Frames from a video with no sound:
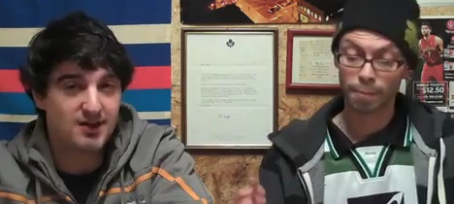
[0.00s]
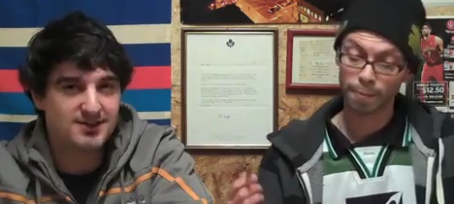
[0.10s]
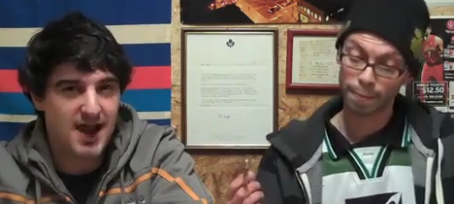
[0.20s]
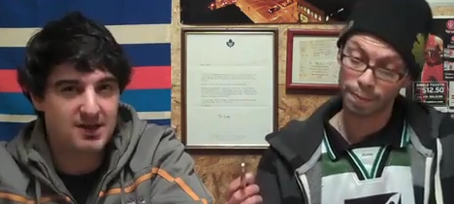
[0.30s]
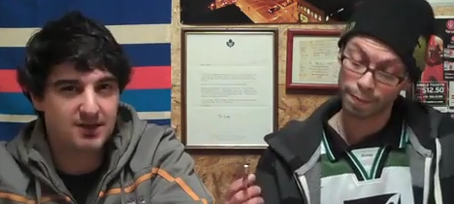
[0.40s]
Speaker 1: of
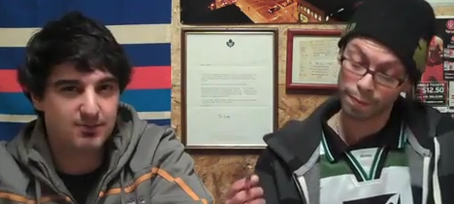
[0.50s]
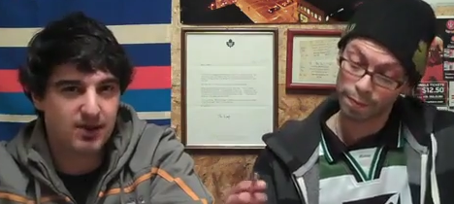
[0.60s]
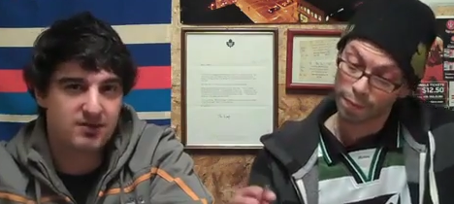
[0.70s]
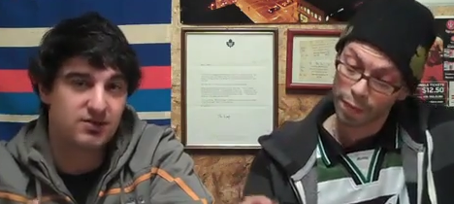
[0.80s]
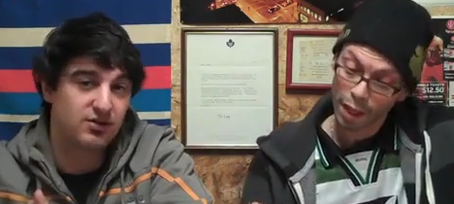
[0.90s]
talent in
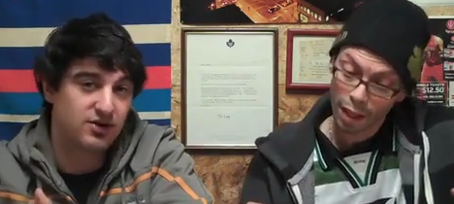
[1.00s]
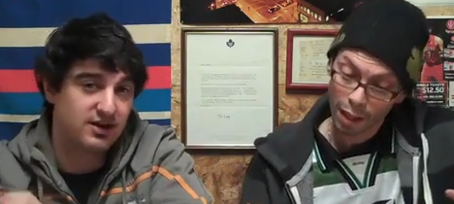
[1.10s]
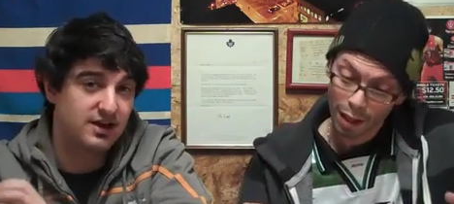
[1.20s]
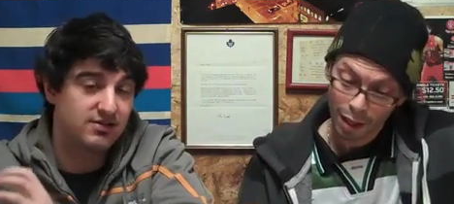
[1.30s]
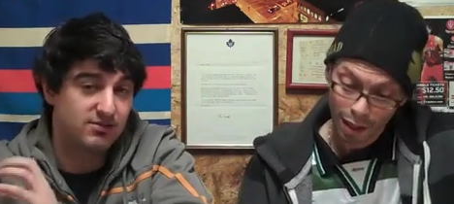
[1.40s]
place, and they're going to
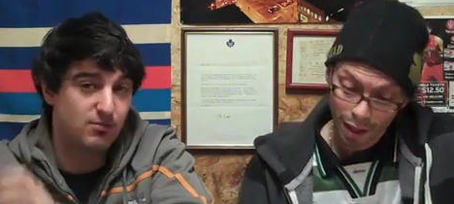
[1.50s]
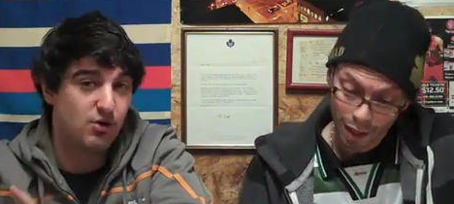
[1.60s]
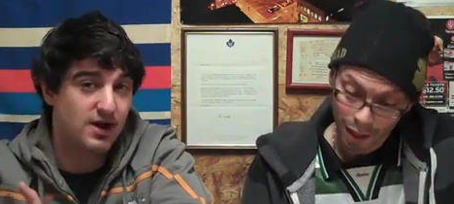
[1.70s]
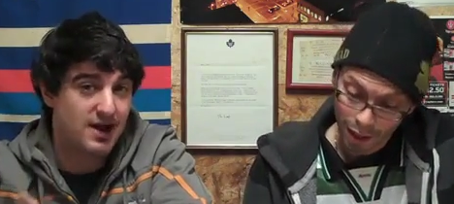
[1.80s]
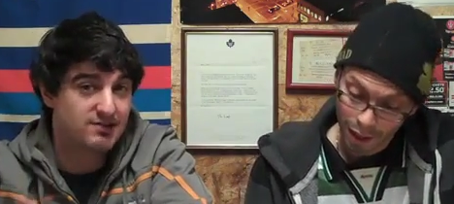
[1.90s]
get some
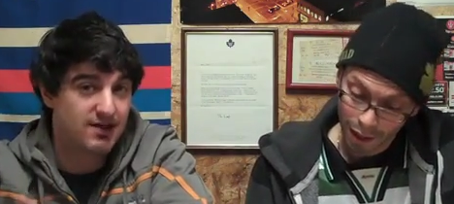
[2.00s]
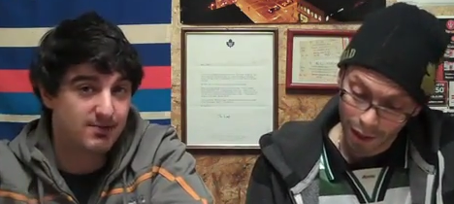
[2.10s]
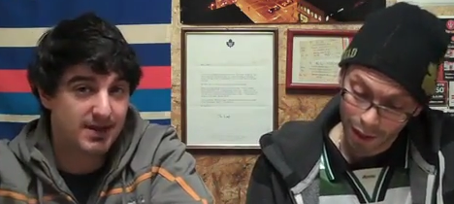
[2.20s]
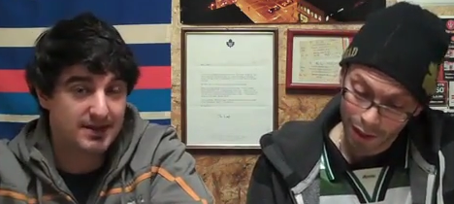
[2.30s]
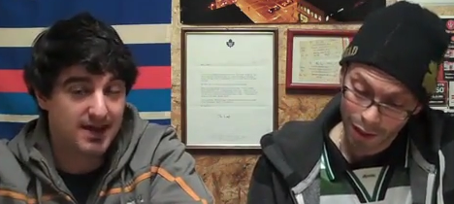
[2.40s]
more guys
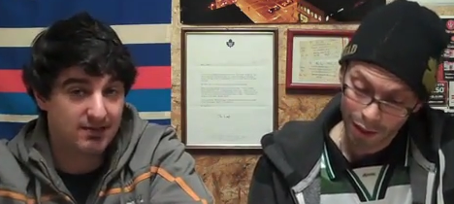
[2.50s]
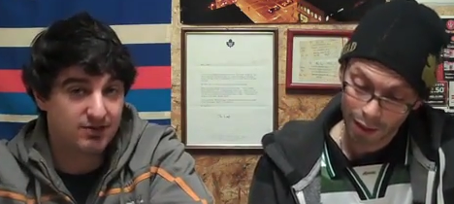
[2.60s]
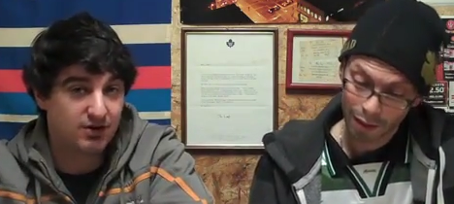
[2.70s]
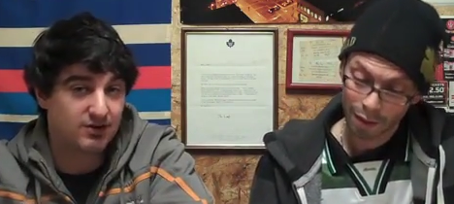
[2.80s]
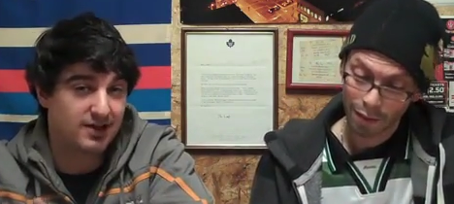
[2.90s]
coming in
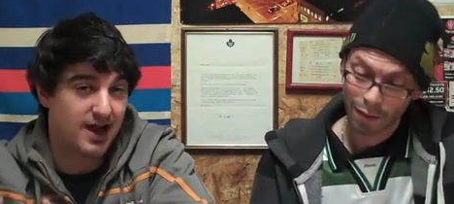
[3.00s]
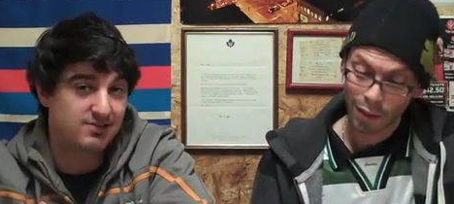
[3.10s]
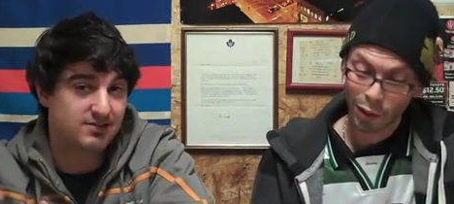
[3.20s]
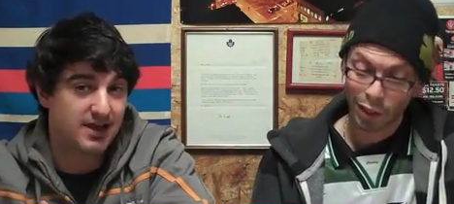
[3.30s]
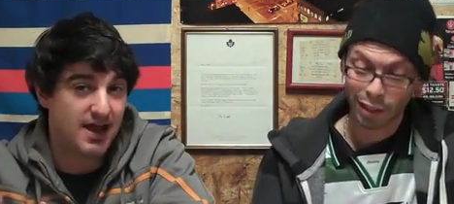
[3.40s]
next year. And the guys well,
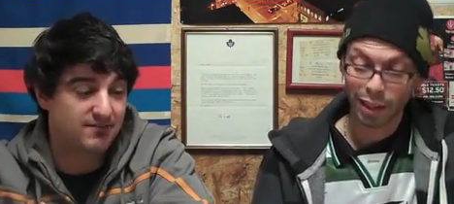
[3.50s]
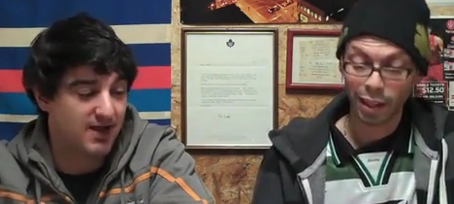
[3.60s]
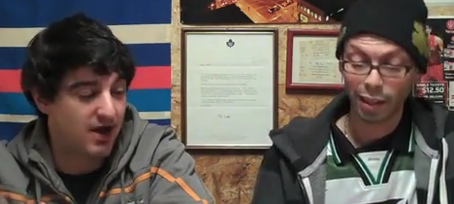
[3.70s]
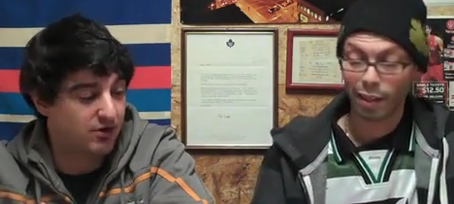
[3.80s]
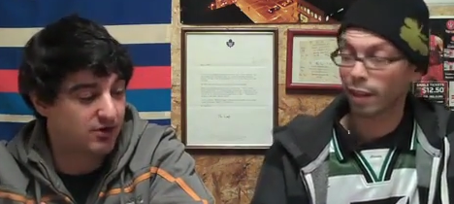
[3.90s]
that they have they,
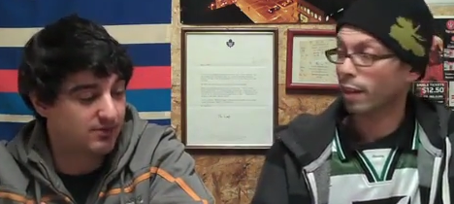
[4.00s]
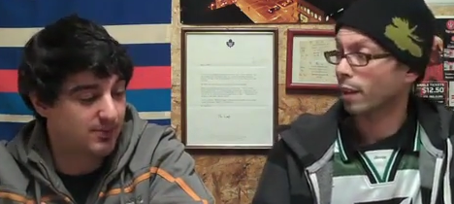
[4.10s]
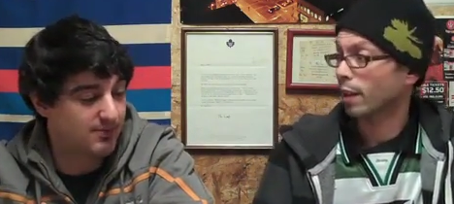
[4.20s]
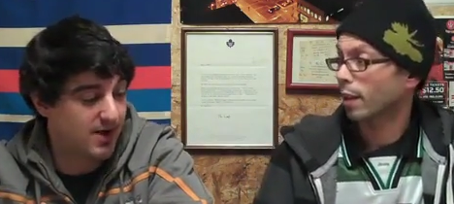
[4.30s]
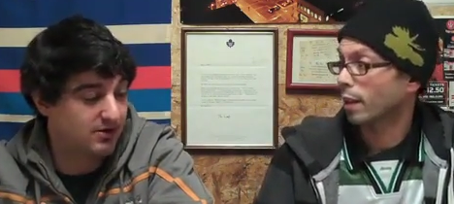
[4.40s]
now are going to
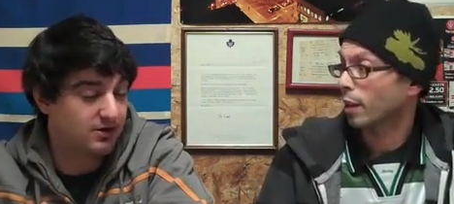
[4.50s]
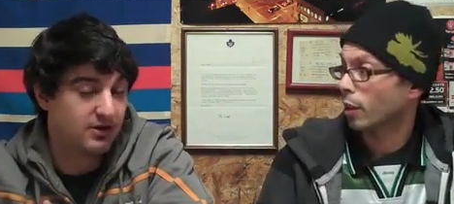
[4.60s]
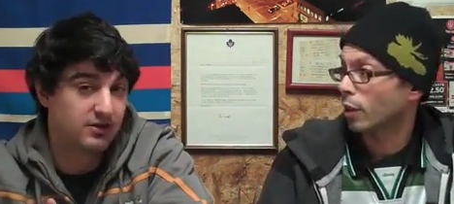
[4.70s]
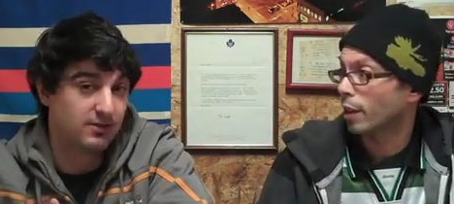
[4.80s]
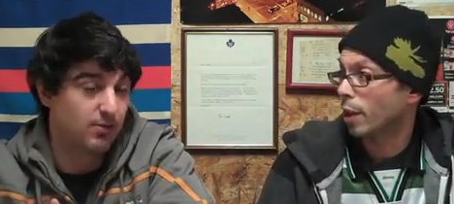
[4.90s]
be better.
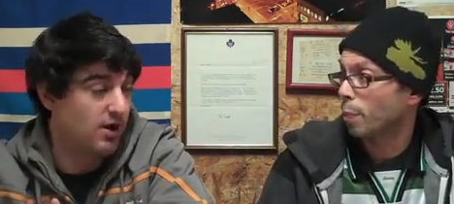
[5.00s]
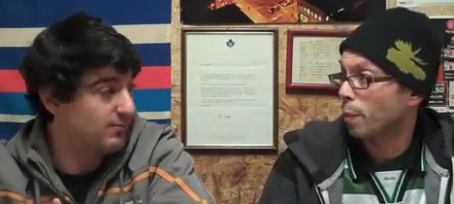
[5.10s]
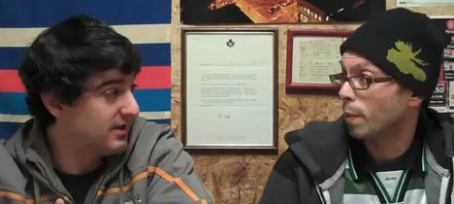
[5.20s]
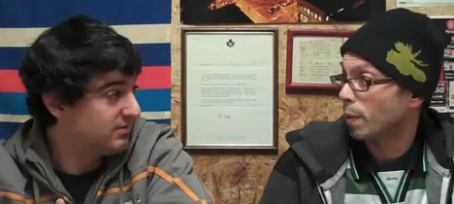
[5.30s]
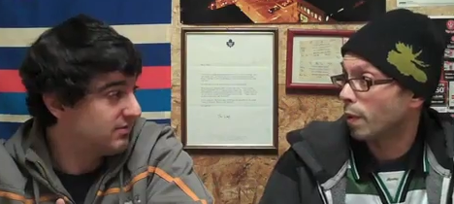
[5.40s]
The they, problem
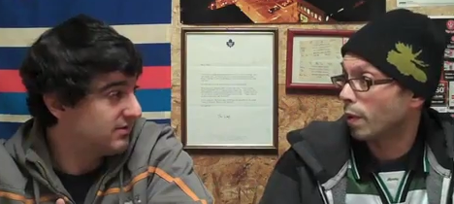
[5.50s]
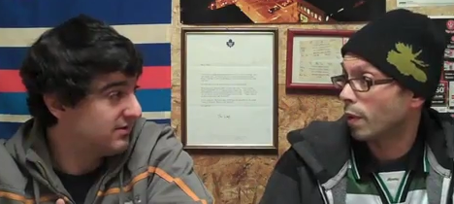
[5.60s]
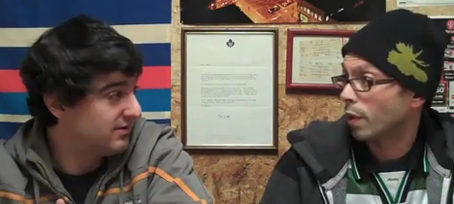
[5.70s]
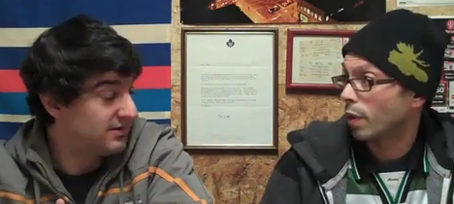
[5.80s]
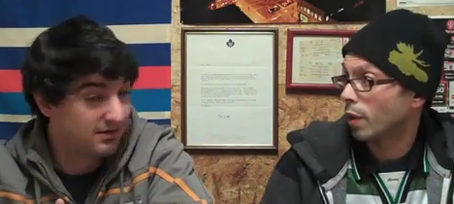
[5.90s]
is,
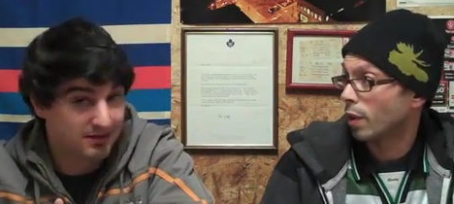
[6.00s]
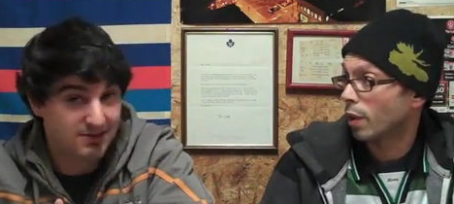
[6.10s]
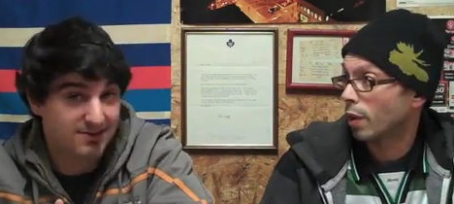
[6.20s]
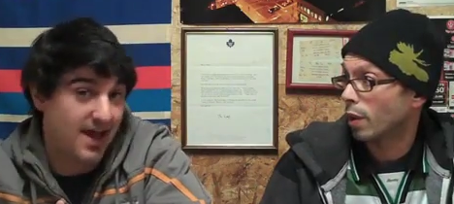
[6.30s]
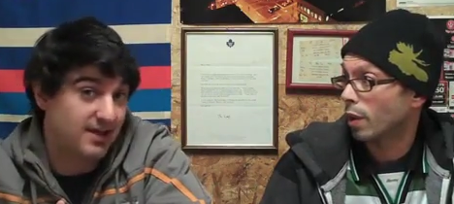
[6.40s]

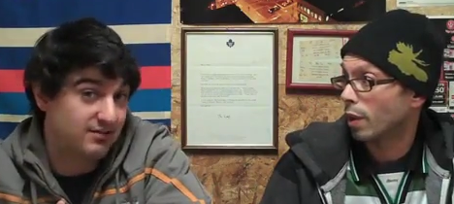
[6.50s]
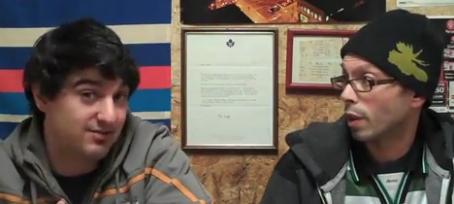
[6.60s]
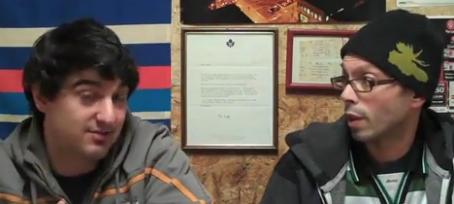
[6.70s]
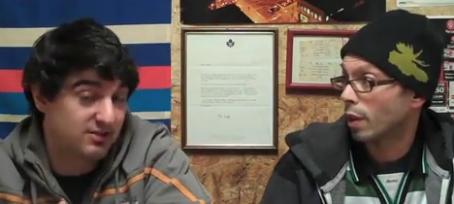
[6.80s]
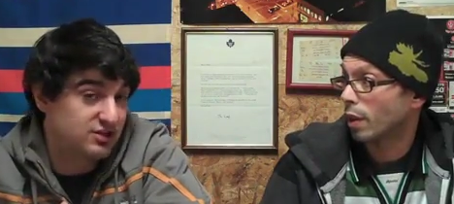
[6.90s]

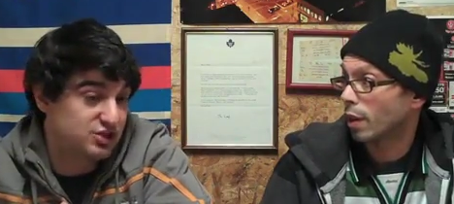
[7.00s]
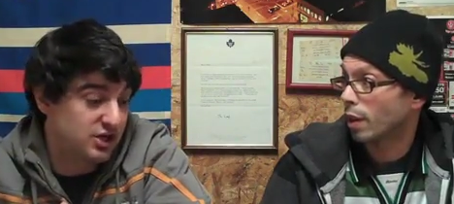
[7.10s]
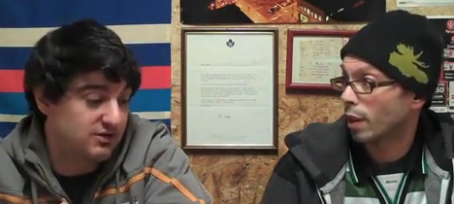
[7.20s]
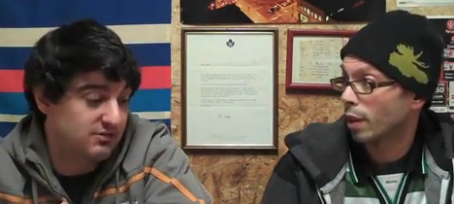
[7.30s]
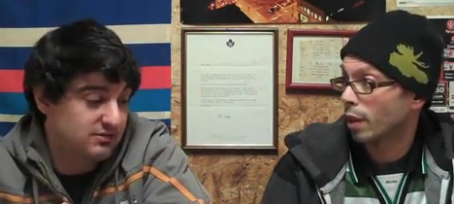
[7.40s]
Gonzaga's
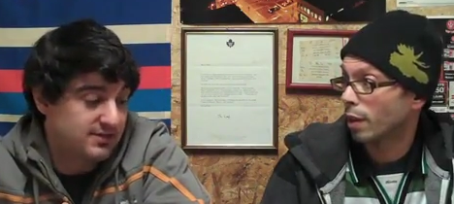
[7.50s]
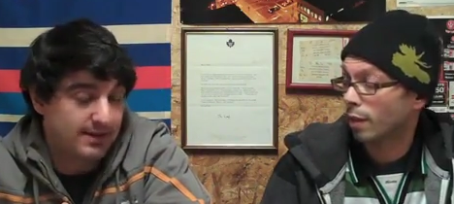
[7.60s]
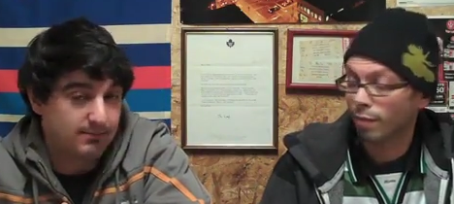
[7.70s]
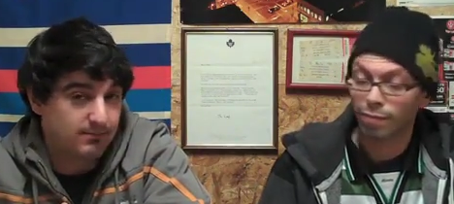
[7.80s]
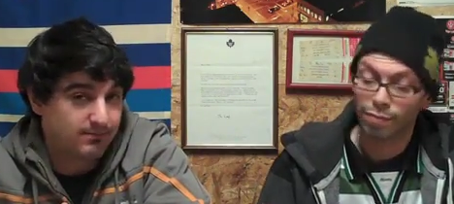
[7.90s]
legit team.